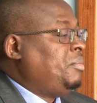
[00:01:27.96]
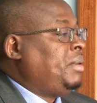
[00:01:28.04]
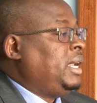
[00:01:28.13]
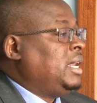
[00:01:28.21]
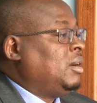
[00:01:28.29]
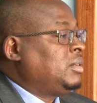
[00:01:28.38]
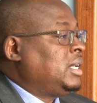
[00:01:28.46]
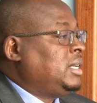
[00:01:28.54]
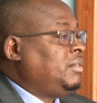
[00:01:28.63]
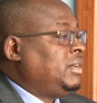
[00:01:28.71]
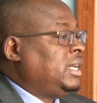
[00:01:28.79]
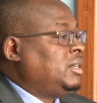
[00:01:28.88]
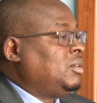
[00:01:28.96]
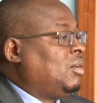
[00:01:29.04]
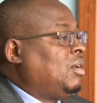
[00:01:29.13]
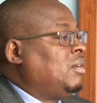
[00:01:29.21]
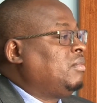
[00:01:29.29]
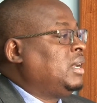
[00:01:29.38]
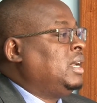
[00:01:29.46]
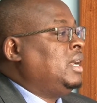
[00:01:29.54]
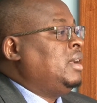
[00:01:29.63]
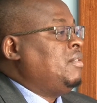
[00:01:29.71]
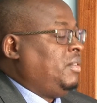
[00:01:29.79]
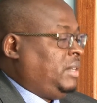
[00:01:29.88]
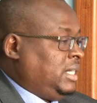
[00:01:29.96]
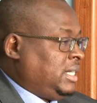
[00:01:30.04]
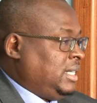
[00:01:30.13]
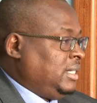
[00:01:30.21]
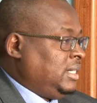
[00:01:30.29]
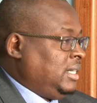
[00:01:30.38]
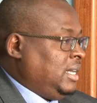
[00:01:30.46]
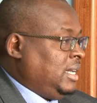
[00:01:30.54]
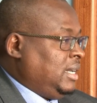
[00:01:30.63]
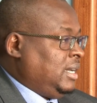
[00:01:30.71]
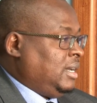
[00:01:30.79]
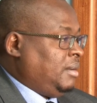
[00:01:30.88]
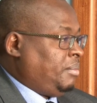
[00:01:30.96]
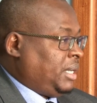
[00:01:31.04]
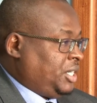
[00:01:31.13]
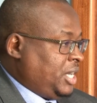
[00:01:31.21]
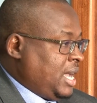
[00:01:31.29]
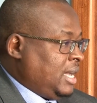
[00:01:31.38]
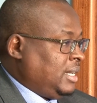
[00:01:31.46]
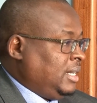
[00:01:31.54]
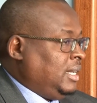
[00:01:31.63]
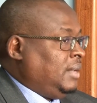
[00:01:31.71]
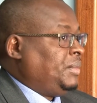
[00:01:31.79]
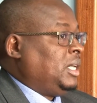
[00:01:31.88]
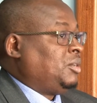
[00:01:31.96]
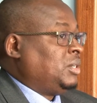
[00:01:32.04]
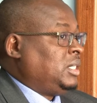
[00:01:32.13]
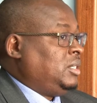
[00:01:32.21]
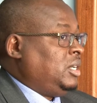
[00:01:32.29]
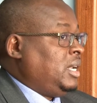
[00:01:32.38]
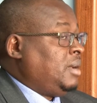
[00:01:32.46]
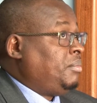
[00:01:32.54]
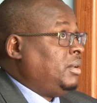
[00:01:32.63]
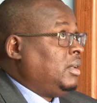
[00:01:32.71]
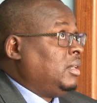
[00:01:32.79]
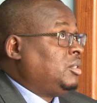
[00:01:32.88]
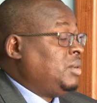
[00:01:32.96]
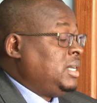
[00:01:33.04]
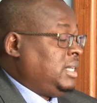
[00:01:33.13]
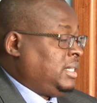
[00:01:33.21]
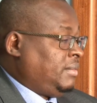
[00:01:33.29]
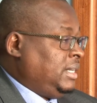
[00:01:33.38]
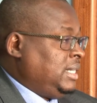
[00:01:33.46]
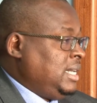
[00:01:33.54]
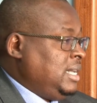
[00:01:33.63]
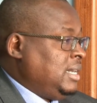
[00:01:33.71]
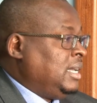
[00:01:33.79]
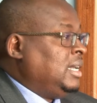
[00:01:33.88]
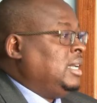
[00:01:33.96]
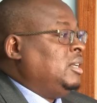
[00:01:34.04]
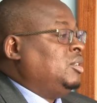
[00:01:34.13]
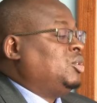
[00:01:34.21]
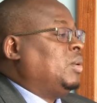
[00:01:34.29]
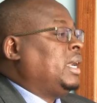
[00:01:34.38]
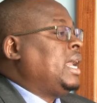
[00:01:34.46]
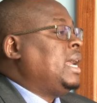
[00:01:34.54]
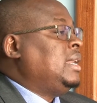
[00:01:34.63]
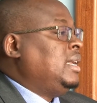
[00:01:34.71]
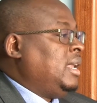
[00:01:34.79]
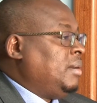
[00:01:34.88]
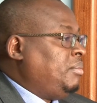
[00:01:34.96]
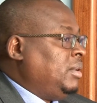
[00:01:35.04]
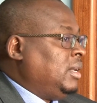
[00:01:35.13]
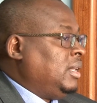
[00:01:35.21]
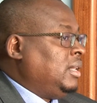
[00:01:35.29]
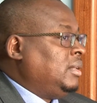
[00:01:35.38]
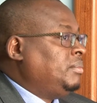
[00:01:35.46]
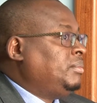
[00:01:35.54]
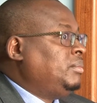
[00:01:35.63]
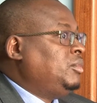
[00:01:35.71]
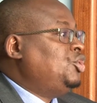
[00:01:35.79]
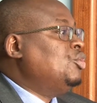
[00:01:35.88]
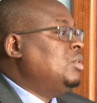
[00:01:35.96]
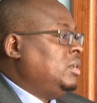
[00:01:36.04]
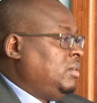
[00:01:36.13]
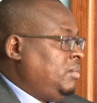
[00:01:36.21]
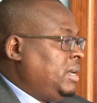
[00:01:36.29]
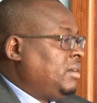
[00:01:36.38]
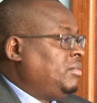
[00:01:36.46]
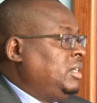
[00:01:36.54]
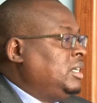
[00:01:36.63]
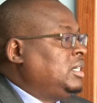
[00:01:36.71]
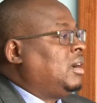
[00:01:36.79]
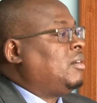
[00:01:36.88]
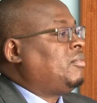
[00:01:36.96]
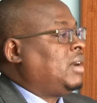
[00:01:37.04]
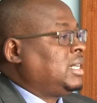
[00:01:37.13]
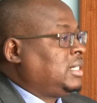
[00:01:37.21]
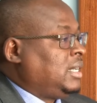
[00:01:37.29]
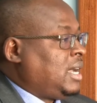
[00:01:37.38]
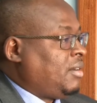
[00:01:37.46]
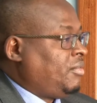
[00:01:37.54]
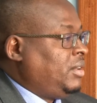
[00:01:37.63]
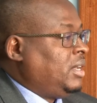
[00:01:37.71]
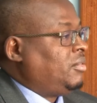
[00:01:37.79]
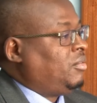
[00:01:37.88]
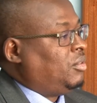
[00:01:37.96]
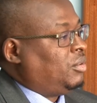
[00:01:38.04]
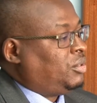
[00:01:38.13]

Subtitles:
paid out a dividend of 50 cents per share. That was in April 2017. So again, in June, we had finished our first half year for